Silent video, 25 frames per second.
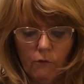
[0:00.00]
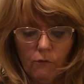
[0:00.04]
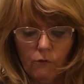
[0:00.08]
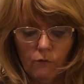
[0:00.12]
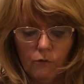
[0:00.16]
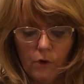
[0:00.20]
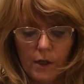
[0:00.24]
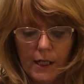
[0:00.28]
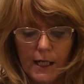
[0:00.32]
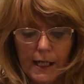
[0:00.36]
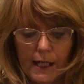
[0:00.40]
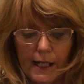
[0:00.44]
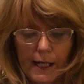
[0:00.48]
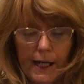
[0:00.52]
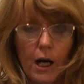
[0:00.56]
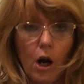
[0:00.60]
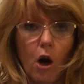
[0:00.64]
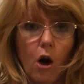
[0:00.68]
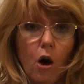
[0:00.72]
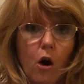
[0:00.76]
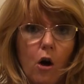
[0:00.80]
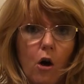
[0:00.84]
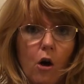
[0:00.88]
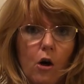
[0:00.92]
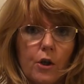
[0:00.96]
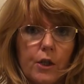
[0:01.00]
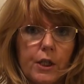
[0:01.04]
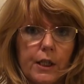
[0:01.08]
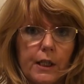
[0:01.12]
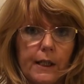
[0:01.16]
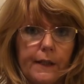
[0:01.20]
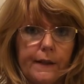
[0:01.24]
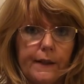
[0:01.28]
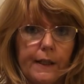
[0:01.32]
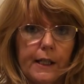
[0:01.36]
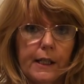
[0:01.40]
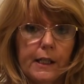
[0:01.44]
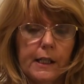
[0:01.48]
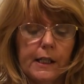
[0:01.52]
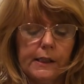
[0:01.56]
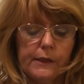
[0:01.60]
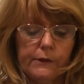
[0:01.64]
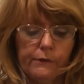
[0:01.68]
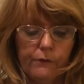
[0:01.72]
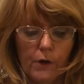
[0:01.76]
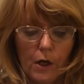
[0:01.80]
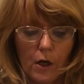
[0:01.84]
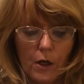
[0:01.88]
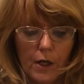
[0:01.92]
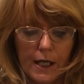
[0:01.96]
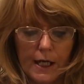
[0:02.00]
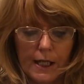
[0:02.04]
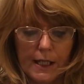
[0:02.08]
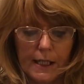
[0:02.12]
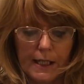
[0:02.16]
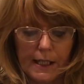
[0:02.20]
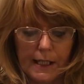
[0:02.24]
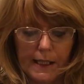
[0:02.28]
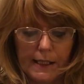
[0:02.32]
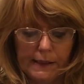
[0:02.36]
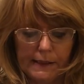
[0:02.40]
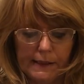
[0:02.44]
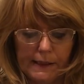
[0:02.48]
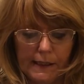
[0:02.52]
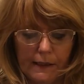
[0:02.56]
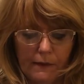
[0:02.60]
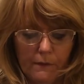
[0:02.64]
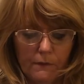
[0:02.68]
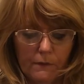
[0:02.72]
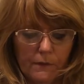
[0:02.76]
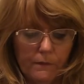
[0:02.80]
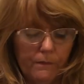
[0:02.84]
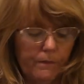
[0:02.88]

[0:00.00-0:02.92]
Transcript: really hard and that it's very adhesive.